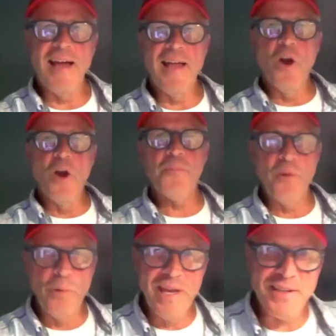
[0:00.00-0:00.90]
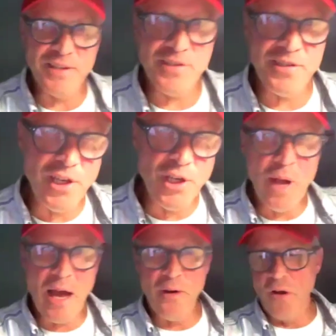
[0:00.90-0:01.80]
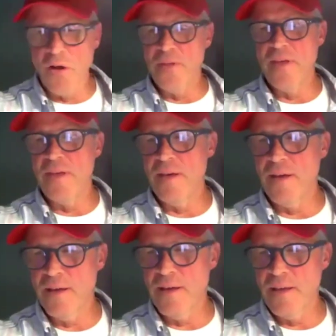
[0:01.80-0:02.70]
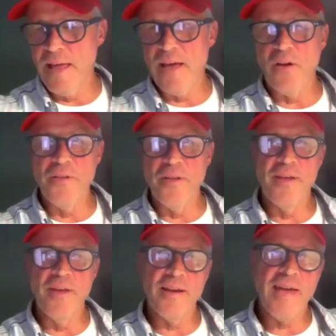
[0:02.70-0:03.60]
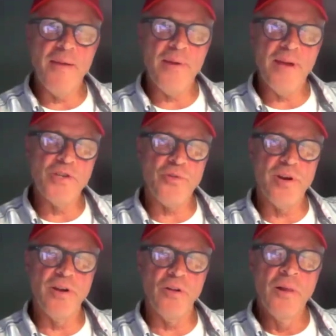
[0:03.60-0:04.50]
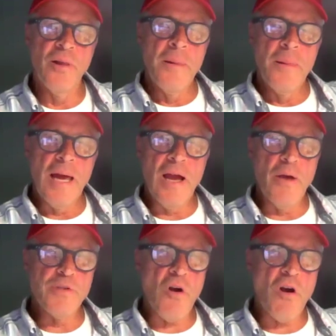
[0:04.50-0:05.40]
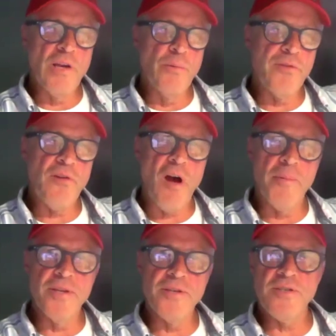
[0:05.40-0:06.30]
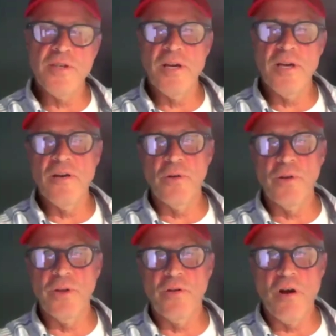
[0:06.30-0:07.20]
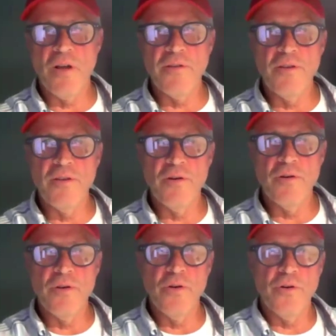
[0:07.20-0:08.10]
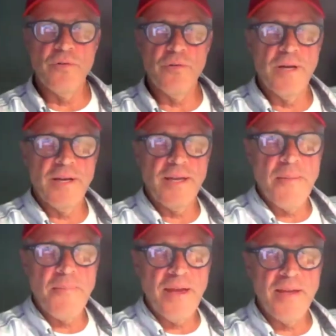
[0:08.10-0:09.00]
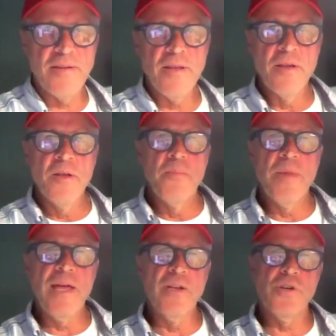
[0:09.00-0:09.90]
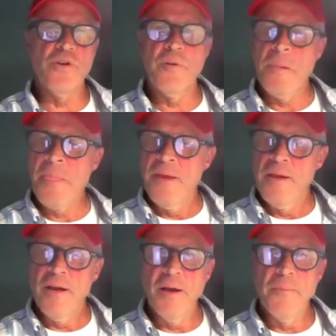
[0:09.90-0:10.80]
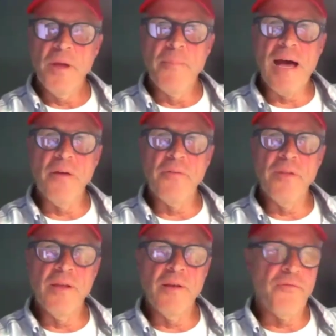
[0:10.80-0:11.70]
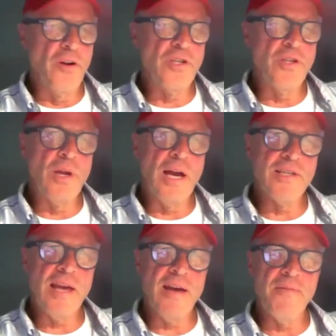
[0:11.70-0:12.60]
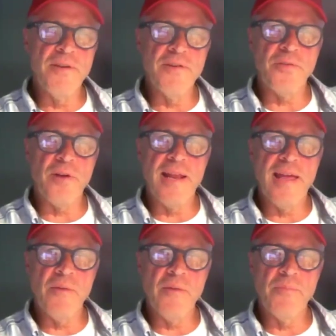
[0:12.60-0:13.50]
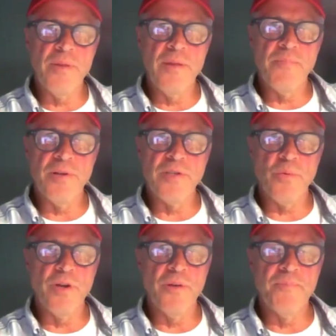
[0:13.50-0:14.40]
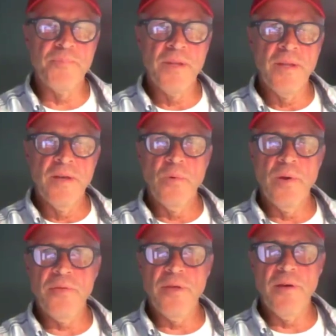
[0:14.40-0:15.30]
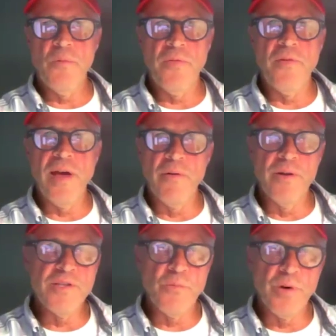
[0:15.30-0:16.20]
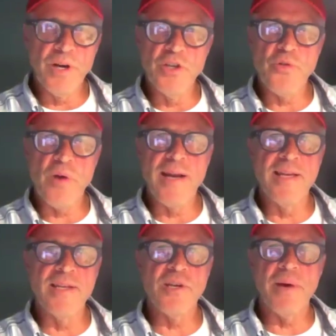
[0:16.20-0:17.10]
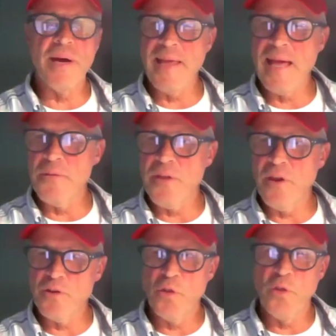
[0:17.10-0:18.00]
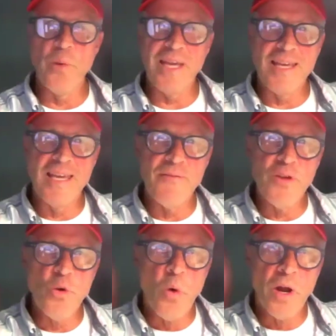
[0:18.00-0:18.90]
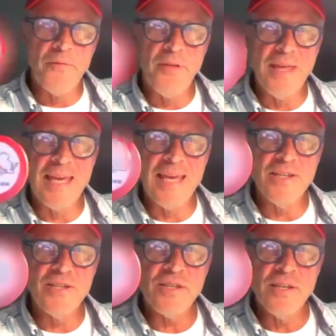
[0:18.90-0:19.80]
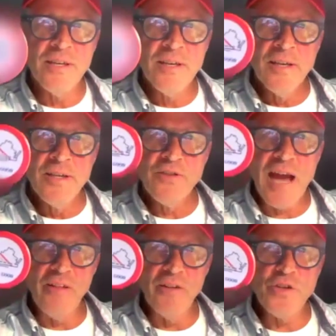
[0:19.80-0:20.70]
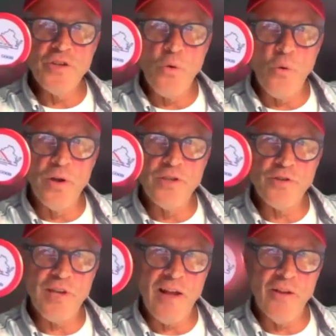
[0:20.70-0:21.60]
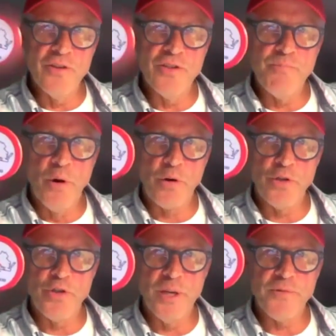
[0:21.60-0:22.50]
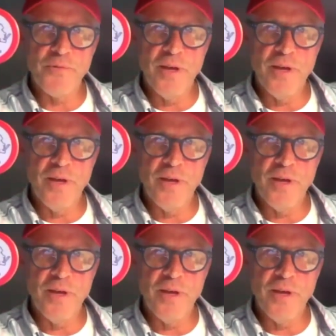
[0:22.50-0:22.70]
I hope that we get to see you out on the campaign trail. I was talking with Thomas earlier on, your campaign manager, about a function you guys have this Friday out in Prince William with veterans, and we're going to try to get somebody out there so that we can give you one of these challenge coins or challenge poker chips,